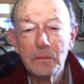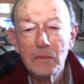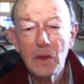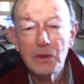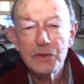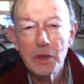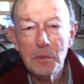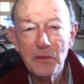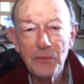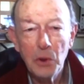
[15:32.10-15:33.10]
Some of the
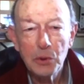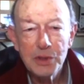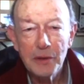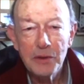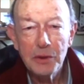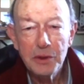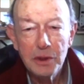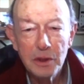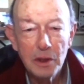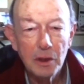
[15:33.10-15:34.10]
folks on
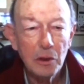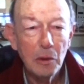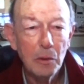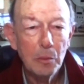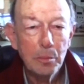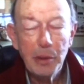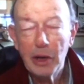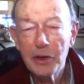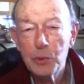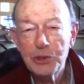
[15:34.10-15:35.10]
the Parity
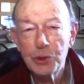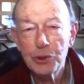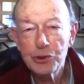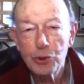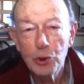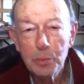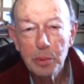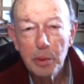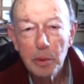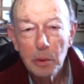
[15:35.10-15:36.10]
Research Group
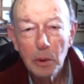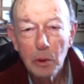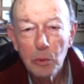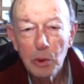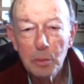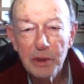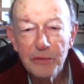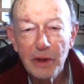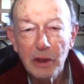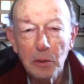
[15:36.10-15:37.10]
will be
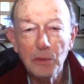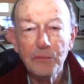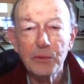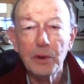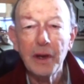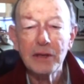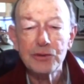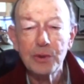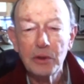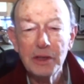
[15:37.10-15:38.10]
available for answering
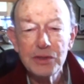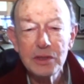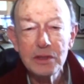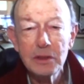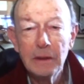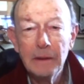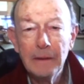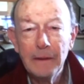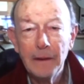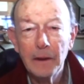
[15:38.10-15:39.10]
questions.
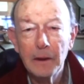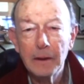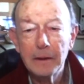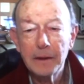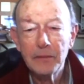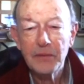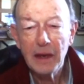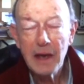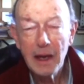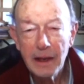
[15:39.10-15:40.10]
If they can't
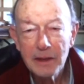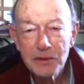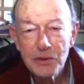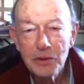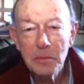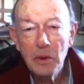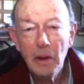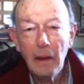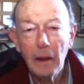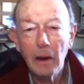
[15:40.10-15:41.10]
answer them,
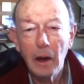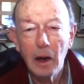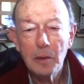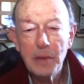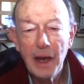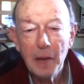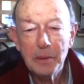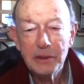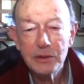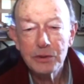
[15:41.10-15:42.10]
I'd be happy
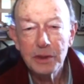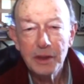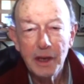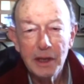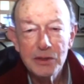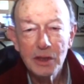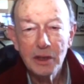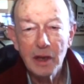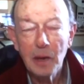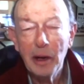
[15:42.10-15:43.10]
to engage in it. I
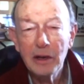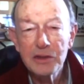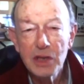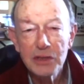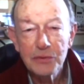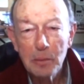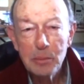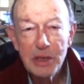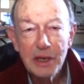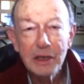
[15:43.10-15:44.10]
apologize for not
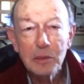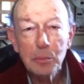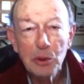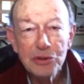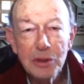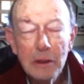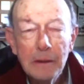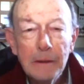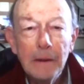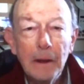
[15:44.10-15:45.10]
being in person.
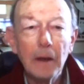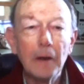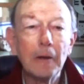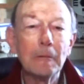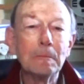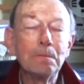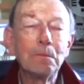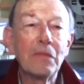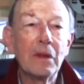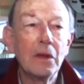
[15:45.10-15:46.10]

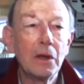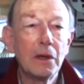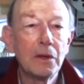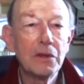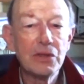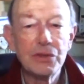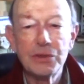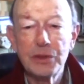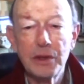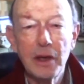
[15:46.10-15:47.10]
This is
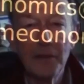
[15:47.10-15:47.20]
a heavy